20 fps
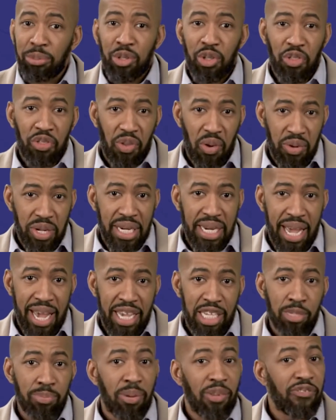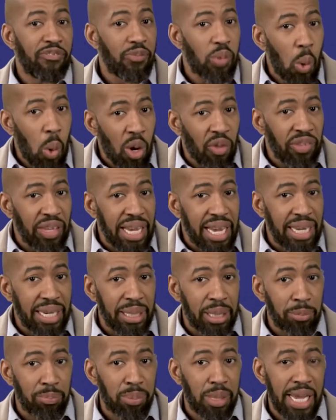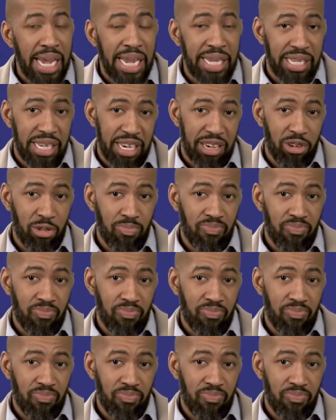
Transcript: to 30 days before the end of the plan year.